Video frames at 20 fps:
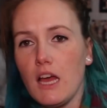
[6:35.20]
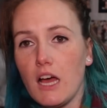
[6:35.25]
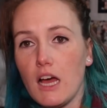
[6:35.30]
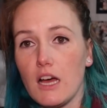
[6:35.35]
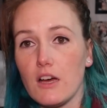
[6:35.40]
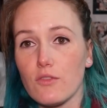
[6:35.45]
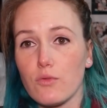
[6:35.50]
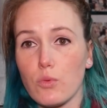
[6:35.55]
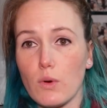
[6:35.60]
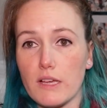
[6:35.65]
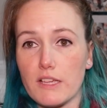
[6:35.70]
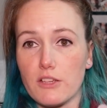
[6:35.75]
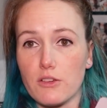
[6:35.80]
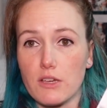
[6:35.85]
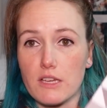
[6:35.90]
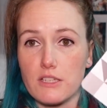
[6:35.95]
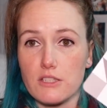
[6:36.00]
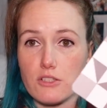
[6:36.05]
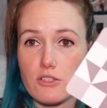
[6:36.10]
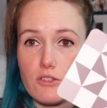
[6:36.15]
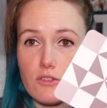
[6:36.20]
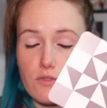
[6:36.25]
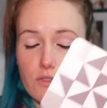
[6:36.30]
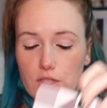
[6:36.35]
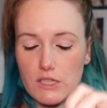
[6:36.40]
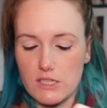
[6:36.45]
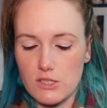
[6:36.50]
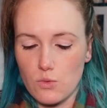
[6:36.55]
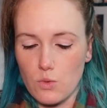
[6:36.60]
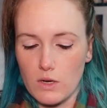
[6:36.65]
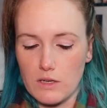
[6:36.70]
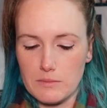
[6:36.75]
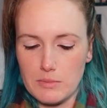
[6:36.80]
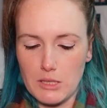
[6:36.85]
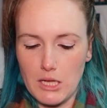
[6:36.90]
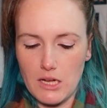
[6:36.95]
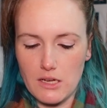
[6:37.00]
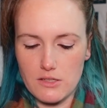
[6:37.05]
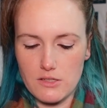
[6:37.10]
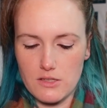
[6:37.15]
of what you can do for these quilt
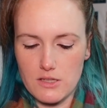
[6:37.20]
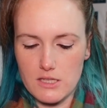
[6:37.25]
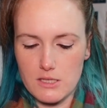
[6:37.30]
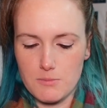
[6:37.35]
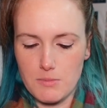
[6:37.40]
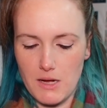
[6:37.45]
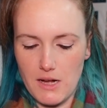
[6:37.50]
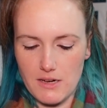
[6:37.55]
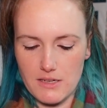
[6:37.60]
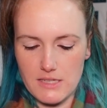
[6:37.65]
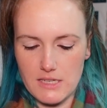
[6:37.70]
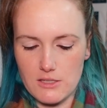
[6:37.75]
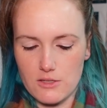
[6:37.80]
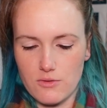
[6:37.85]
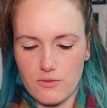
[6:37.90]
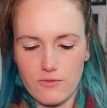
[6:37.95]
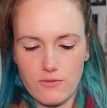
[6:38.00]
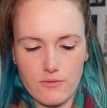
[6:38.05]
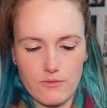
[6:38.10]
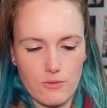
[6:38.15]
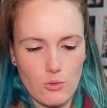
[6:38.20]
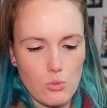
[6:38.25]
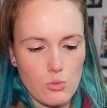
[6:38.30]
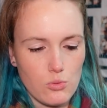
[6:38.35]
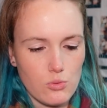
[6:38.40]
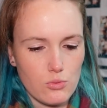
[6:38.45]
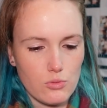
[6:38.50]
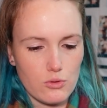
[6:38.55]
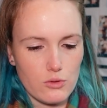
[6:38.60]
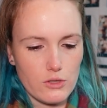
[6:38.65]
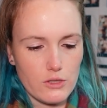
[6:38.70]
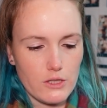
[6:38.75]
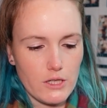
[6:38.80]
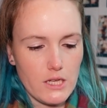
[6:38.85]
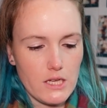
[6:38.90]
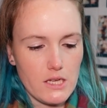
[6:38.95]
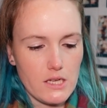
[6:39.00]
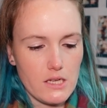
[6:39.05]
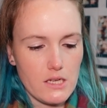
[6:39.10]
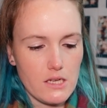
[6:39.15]
blocks. So this box has
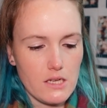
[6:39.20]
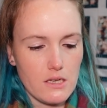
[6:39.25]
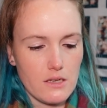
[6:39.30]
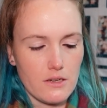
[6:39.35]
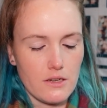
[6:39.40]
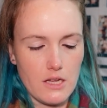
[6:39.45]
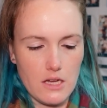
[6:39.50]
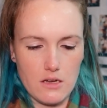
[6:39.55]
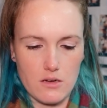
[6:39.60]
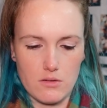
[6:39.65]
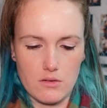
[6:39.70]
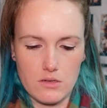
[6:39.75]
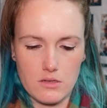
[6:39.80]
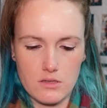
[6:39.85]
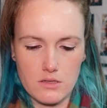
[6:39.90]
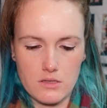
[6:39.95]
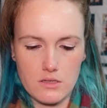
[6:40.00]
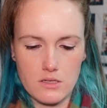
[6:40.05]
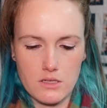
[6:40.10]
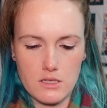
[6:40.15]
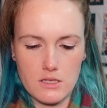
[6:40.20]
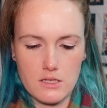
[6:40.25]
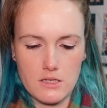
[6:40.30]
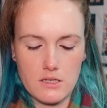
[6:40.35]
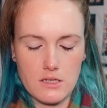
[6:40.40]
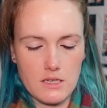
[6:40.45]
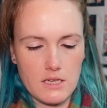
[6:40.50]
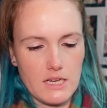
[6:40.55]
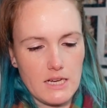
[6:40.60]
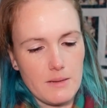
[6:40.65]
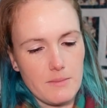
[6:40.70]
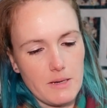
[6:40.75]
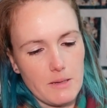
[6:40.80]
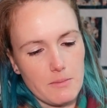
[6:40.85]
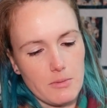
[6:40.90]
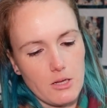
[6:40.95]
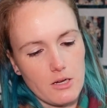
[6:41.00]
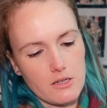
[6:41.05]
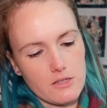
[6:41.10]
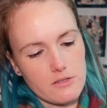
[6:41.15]
40, no, how many
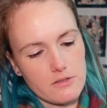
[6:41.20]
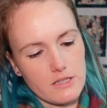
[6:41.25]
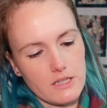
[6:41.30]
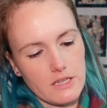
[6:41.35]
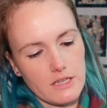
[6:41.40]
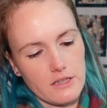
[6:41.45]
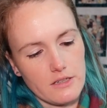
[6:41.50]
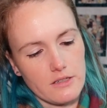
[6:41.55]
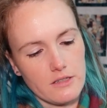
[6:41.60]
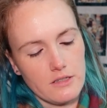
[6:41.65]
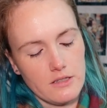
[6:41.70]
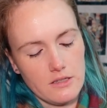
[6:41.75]
blocks are in here?